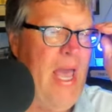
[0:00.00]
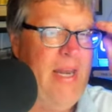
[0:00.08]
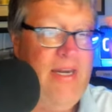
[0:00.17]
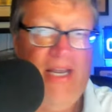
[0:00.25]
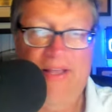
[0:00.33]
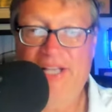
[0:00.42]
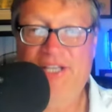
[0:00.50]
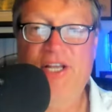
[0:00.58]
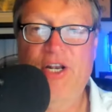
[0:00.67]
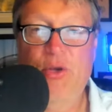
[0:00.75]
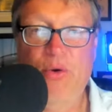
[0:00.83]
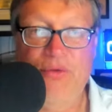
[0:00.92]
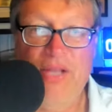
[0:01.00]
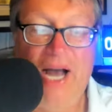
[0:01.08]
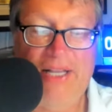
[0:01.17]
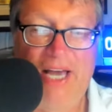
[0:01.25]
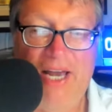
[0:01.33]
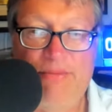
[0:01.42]
N D. That's going to do it for
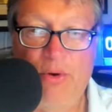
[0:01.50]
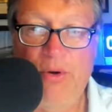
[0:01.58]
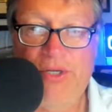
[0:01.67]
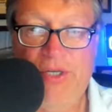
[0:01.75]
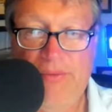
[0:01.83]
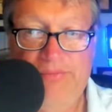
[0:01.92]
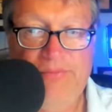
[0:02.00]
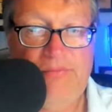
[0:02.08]
Locked On Brewers.